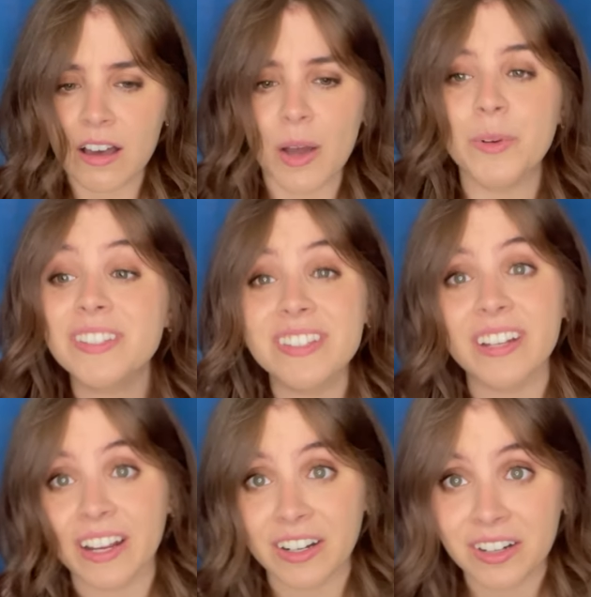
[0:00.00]
I went to the
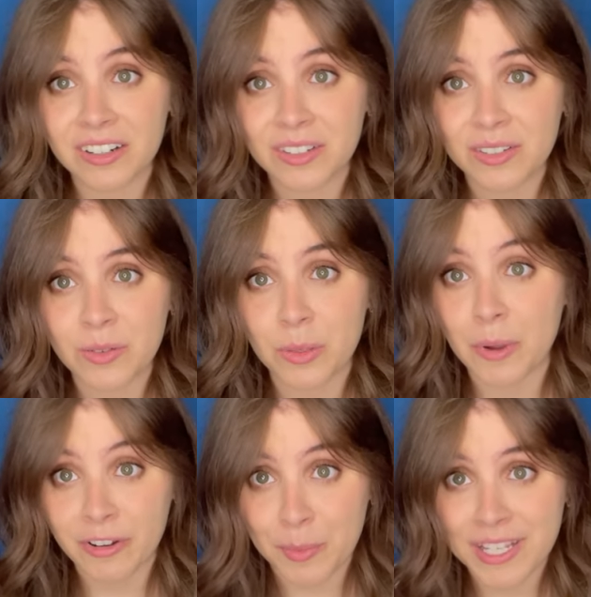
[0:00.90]
diner with
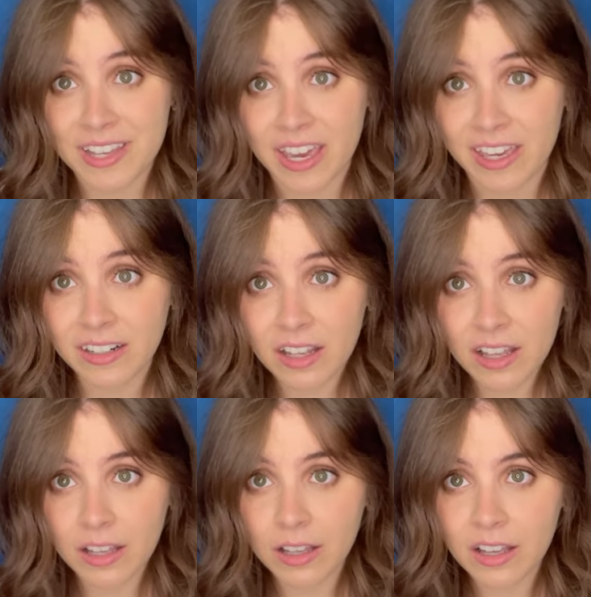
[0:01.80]
my roommate Diane,
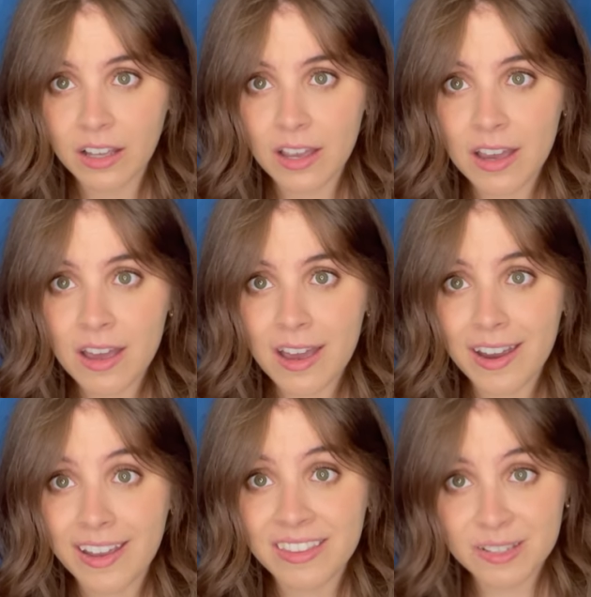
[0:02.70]

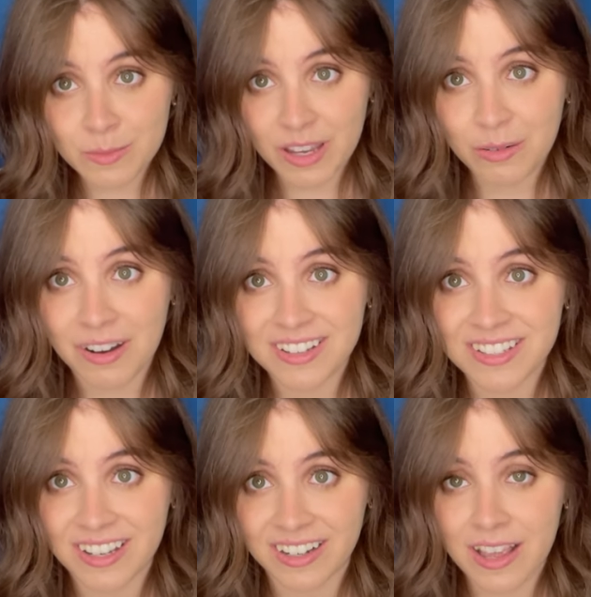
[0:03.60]
and this man walks
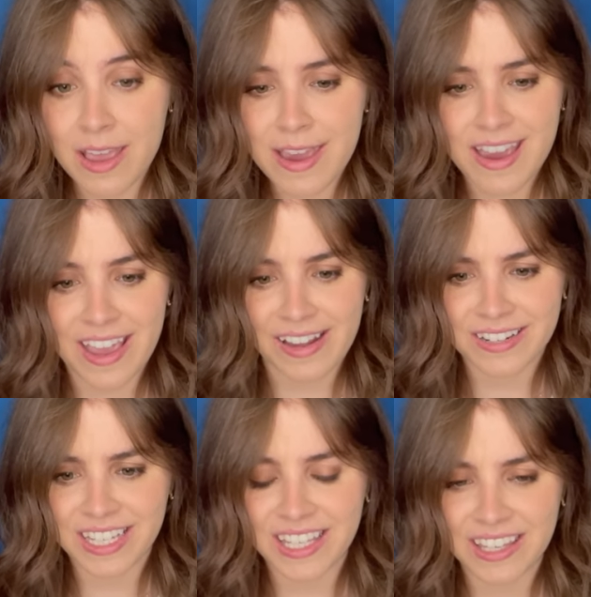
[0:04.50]
in,
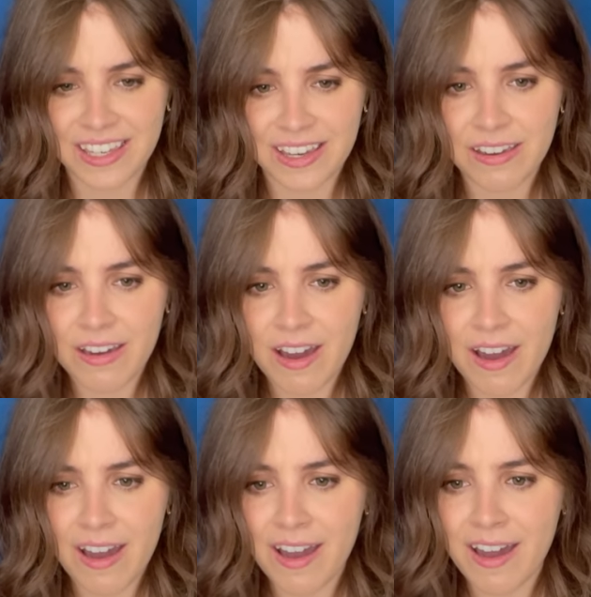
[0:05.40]
and he
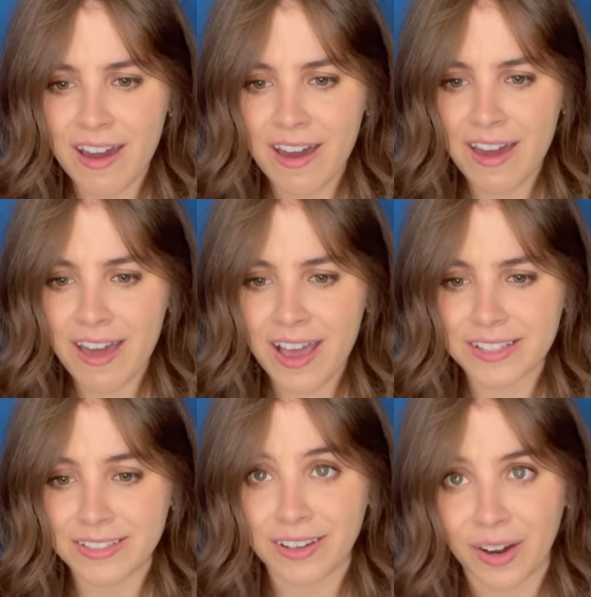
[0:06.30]

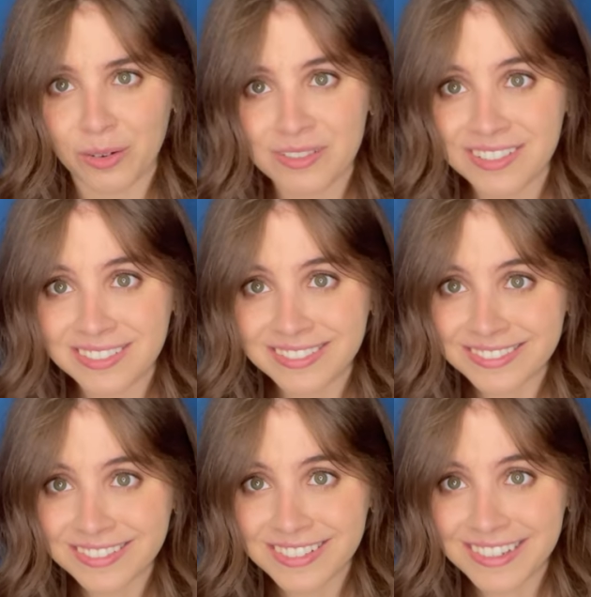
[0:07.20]
has a goat
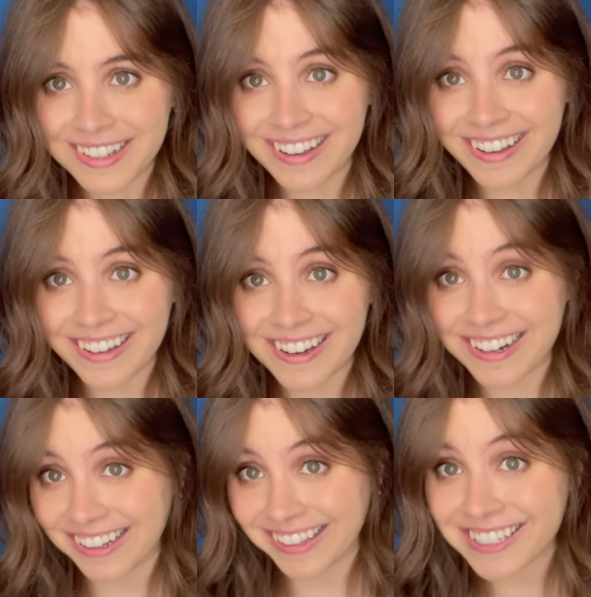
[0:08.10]

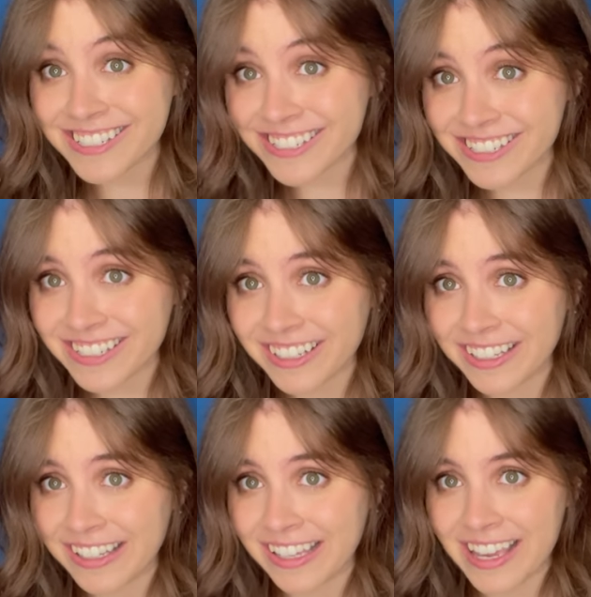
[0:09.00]
on a leash.
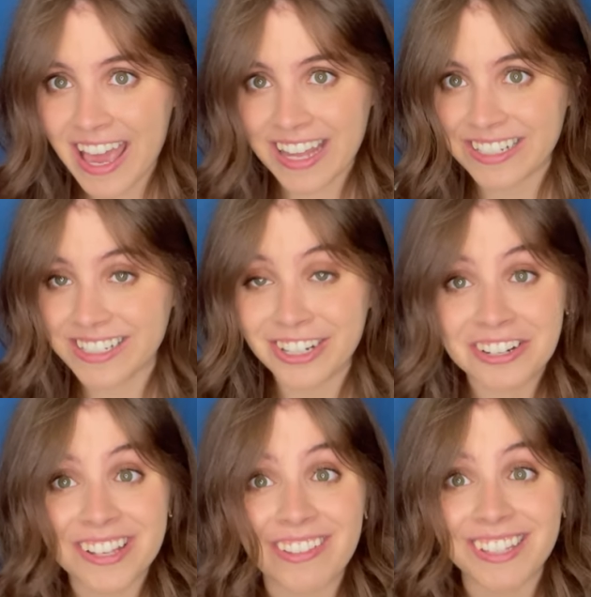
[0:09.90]
And it
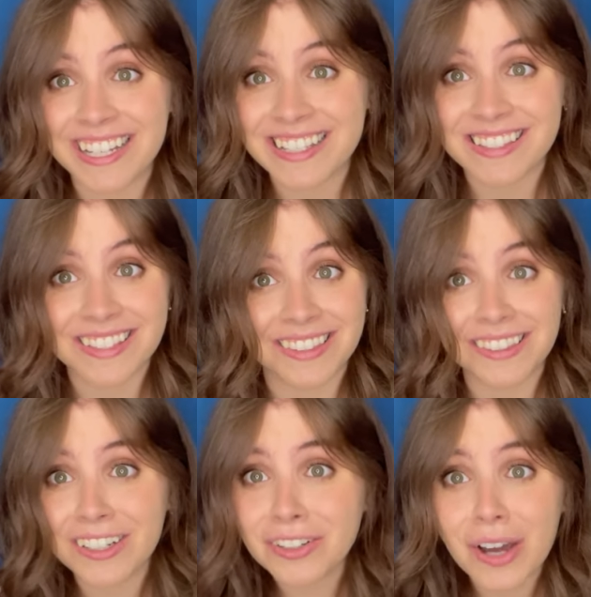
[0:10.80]
turns out that he has this
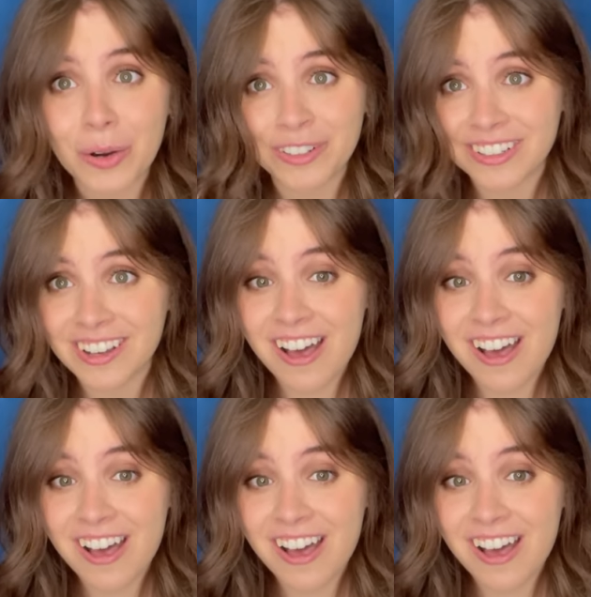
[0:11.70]
little goat